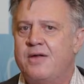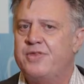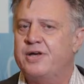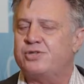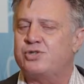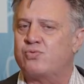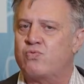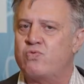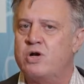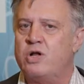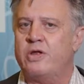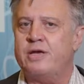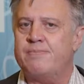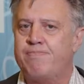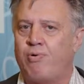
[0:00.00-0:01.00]
that it's
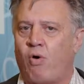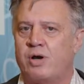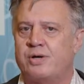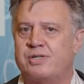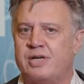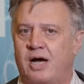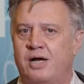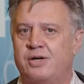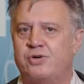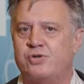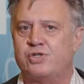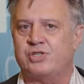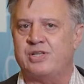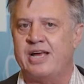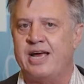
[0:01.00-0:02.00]
really important to
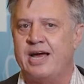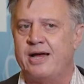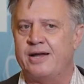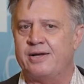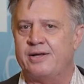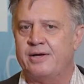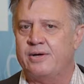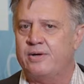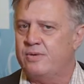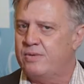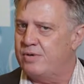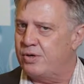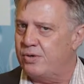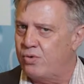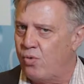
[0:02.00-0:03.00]
understand
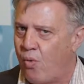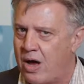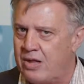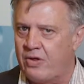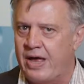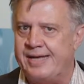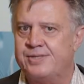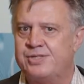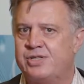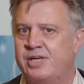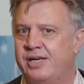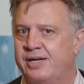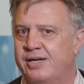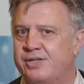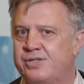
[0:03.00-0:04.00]
what latency
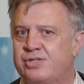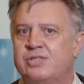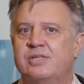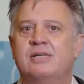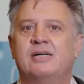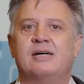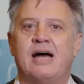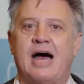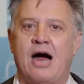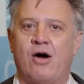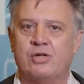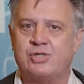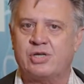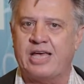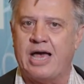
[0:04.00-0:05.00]
is, how
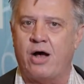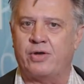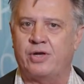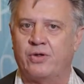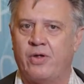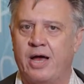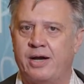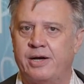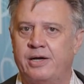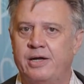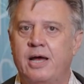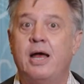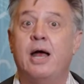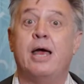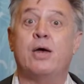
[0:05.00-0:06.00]
it's calculated,
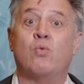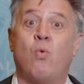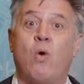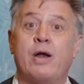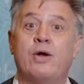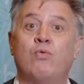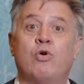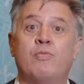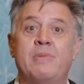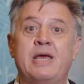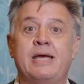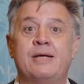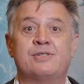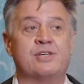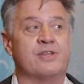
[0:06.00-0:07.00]
and what it will
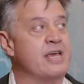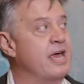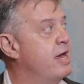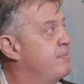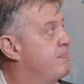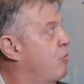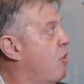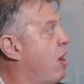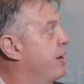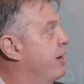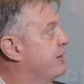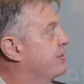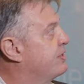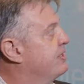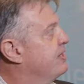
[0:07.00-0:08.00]
mean to the end
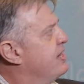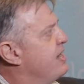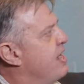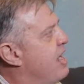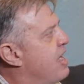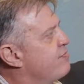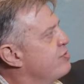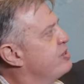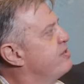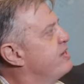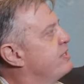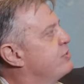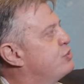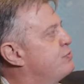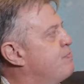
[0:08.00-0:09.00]
product. Everything
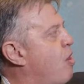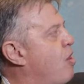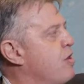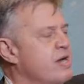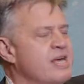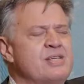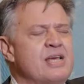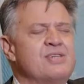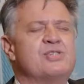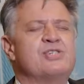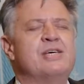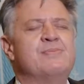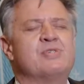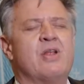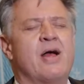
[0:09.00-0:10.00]
is smart. It
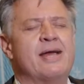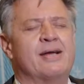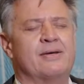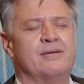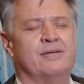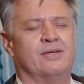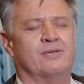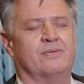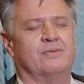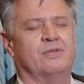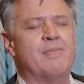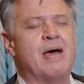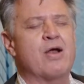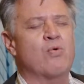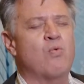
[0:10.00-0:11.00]
seems like, no
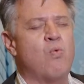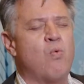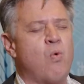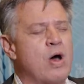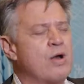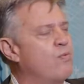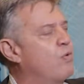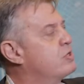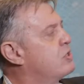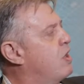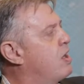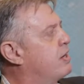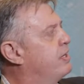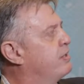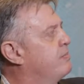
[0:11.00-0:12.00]
matter what we're
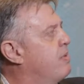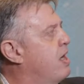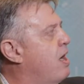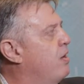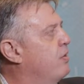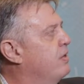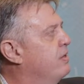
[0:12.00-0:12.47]
talking about,